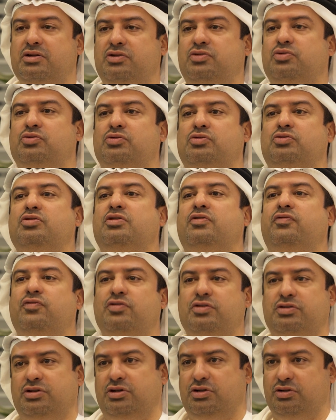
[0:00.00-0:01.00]
to look
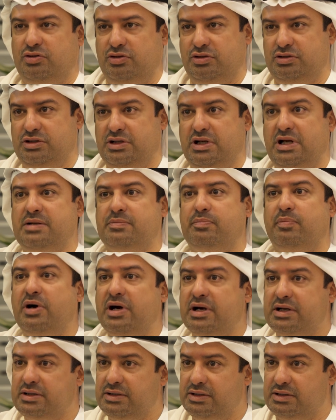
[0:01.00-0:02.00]
for technology and
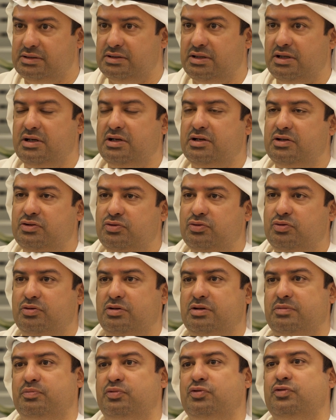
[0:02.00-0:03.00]
partners
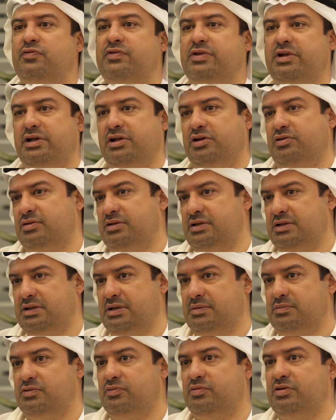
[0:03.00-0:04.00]
to improve their
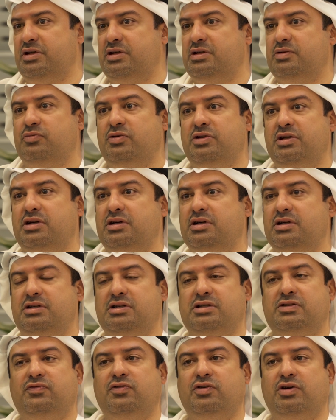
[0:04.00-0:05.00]
ecosystems, whether it
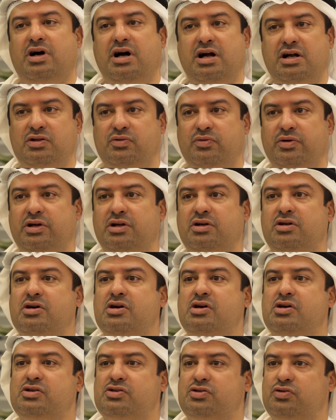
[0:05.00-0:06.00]
is for hardware,
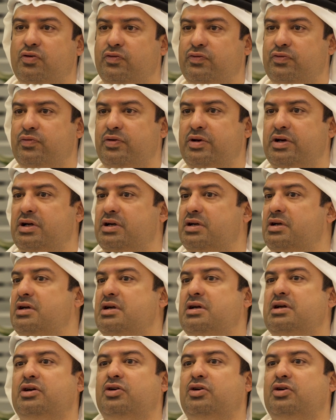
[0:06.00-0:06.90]
software,